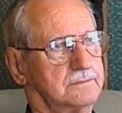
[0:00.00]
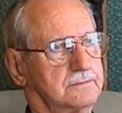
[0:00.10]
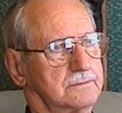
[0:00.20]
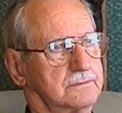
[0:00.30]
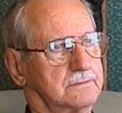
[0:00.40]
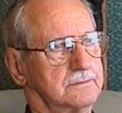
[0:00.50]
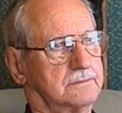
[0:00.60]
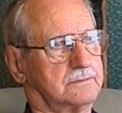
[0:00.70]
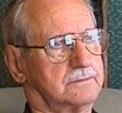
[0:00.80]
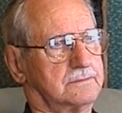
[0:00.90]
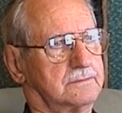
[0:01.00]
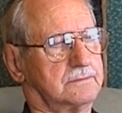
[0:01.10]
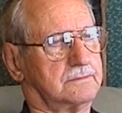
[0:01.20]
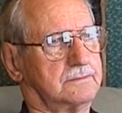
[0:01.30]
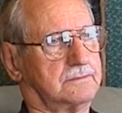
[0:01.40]
He's also really
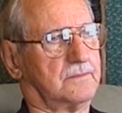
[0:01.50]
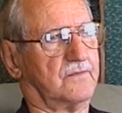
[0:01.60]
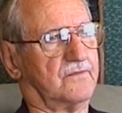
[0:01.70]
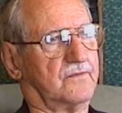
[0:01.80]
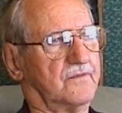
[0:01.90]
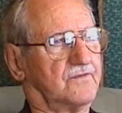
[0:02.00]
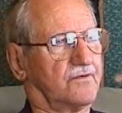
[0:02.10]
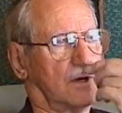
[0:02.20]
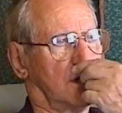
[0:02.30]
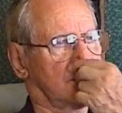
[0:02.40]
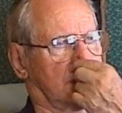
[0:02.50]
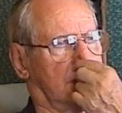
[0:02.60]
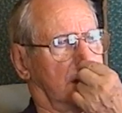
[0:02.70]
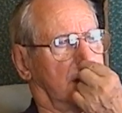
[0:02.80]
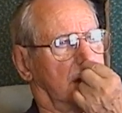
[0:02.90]
very Frost.
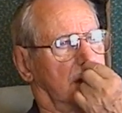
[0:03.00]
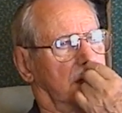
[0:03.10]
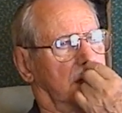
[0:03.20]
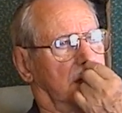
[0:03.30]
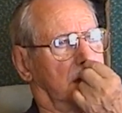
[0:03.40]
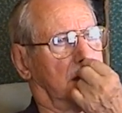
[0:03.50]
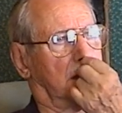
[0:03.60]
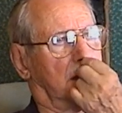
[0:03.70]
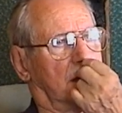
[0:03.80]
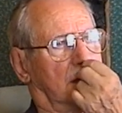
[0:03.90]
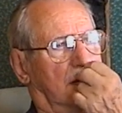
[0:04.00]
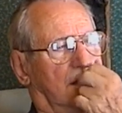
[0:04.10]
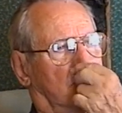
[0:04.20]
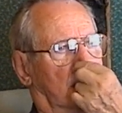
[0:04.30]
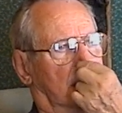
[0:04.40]
Um,
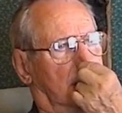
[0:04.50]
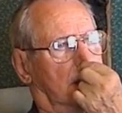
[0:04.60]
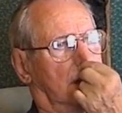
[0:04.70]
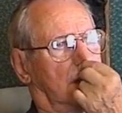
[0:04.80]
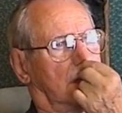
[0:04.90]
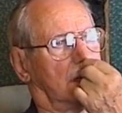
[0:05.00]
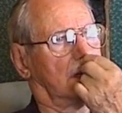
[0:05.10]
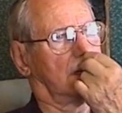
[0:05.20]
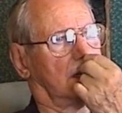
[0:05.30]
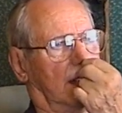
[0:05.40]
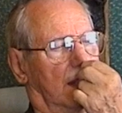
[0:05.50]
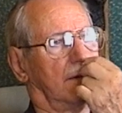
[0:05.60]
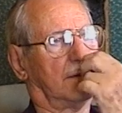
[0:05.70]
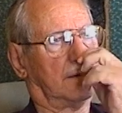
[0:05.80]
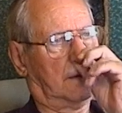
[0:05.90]
Bill O'Reilly and
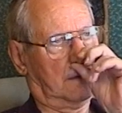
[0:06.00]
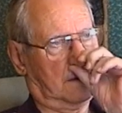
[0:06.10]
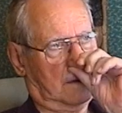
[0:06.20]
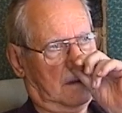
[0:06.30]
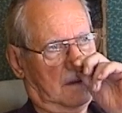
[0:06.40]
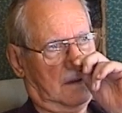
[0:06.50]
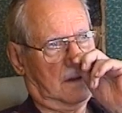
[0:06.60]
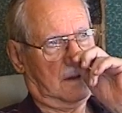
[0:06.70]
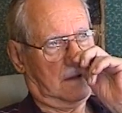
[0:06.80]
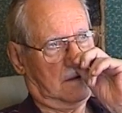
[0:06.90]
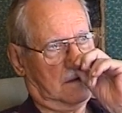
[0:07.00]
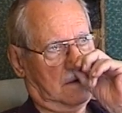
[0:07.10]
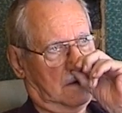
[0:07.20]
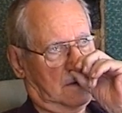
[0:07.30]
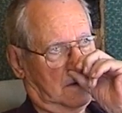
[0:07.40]
yeah. um, Michael
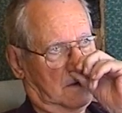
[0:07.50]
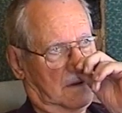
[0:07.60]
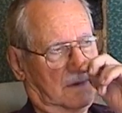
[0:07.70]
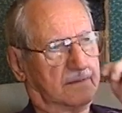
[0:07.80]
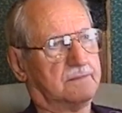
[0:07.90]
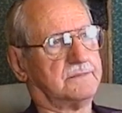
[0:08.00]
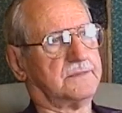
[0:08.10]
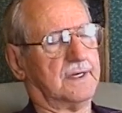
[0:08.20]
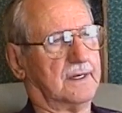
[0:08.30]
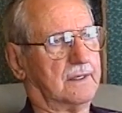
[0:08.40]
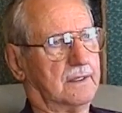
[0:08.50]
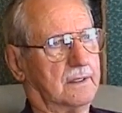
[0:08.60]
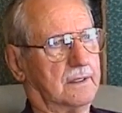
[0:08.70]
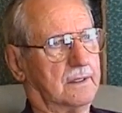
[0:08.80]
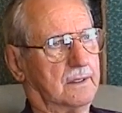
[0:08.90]
Savage, I guess. He's yeah.
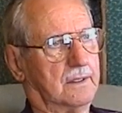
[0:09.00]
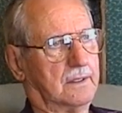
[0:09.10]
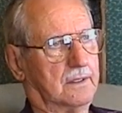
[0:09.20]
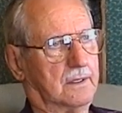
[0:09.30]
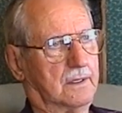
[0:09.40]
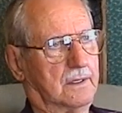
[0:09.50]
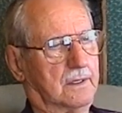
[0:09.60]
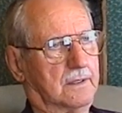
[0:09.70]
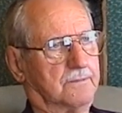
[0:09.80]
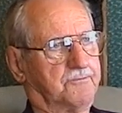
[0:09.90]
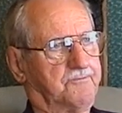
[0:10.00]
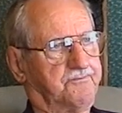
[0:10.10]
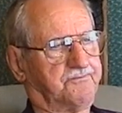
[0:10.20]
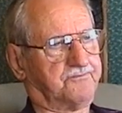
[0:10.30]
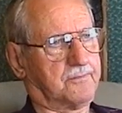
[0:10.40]
somebody in um,
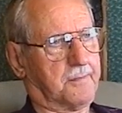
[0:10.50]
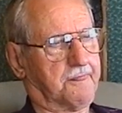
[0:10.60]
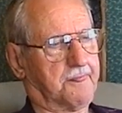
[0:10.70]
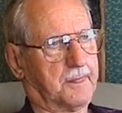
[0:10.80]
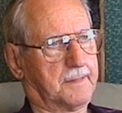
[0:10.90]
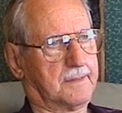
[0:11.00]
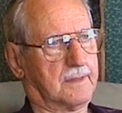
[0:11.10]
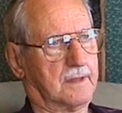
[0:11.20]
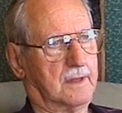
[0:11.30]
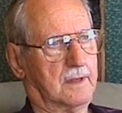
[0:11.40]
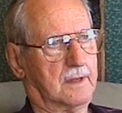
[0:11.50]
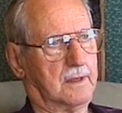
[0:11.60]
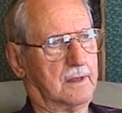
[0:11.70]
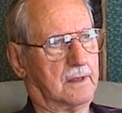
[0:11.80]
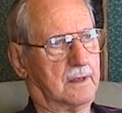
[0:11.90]
that's in
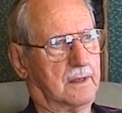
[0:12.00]
California.